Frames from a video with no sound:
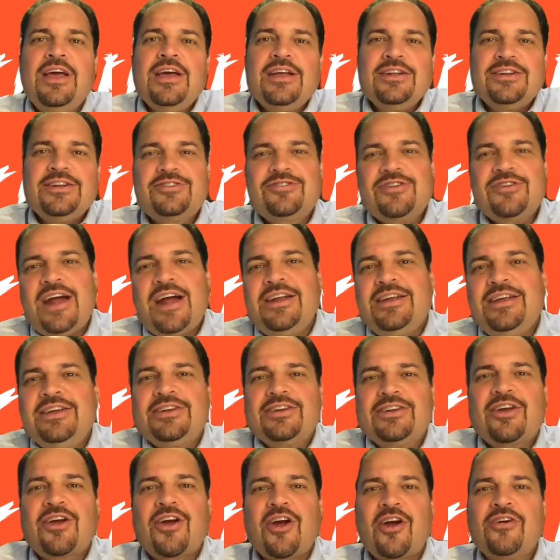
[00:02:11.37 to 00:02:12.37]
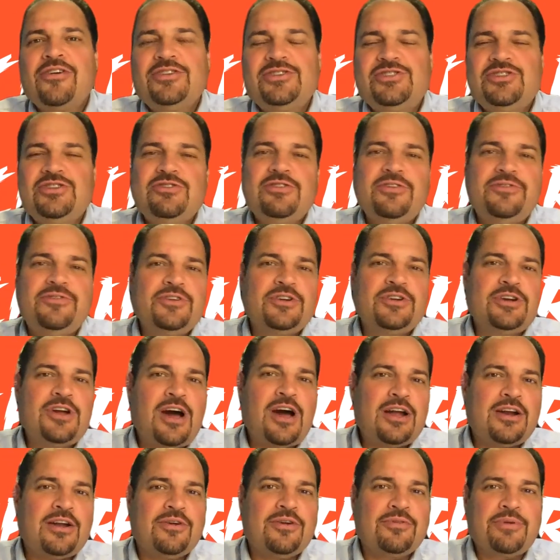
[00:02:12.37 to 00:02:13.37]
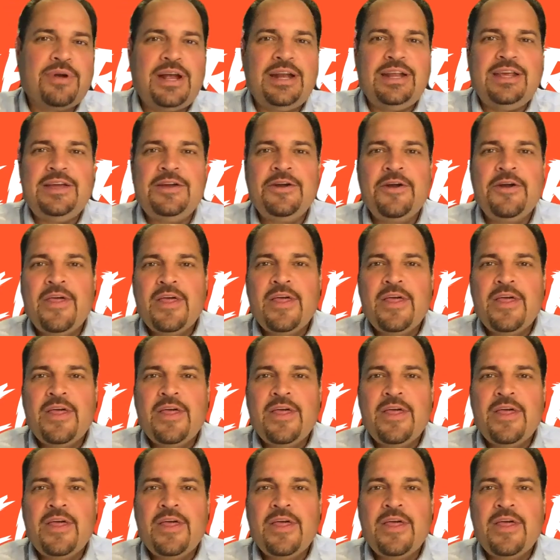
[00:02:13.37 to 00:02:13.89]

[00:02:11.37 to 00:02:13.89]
to try to encourage you, if you're not already